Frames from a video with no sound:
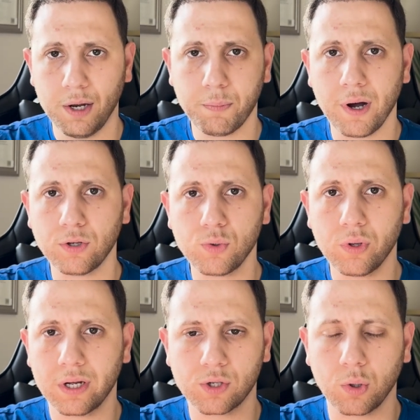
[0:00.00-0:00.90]
in part 2
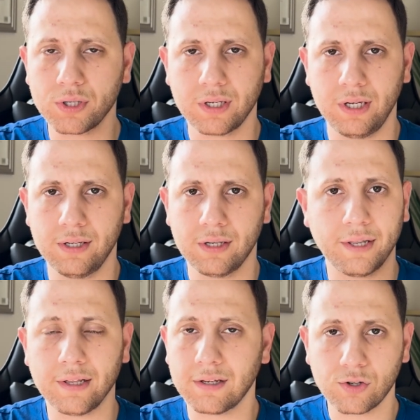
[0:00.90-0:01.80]
there's OSCEs and
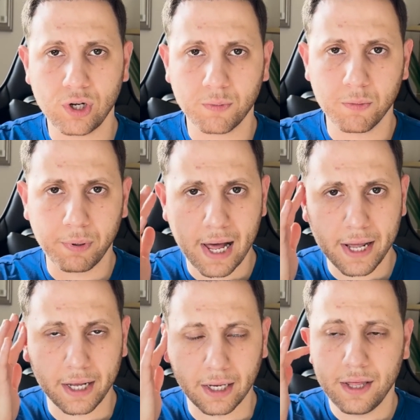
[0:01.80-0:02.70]
dental treatment planning.